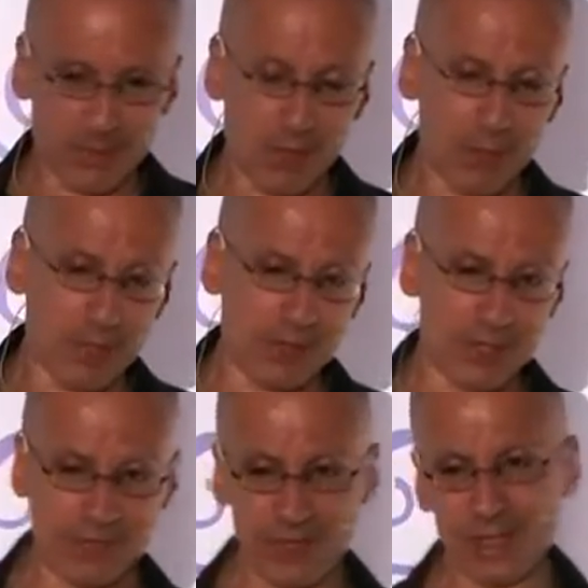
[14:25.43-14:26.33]
instead of being
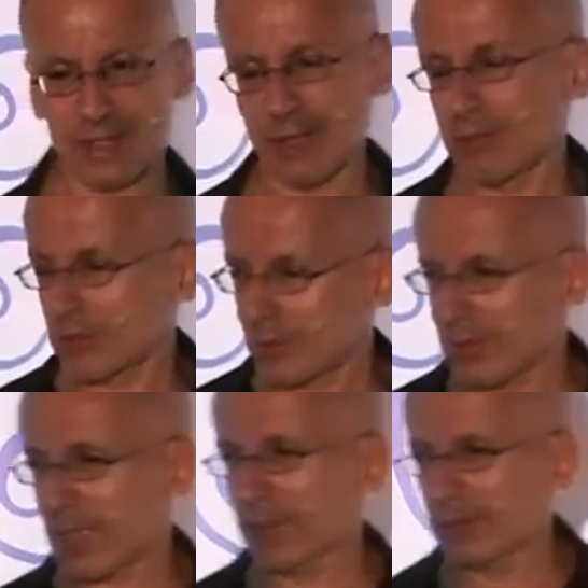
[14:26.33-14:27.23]
just victims, to
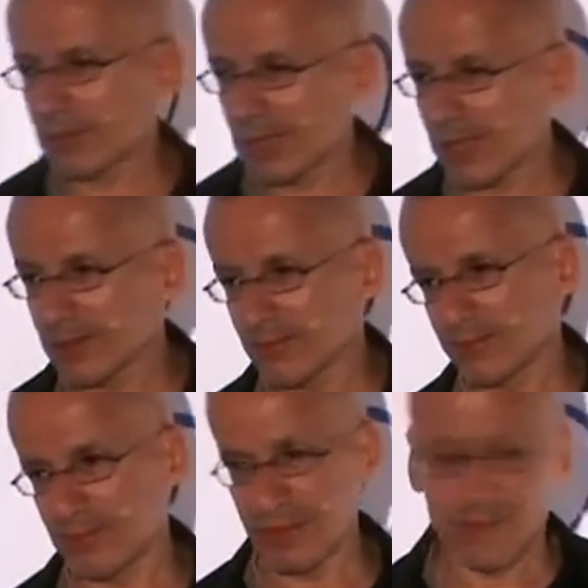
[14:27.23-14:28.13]
try to kind
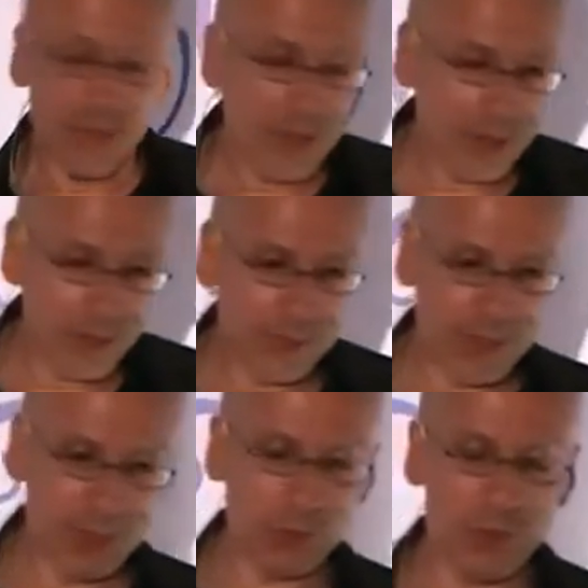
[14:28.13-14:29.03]
of, uh, you know, try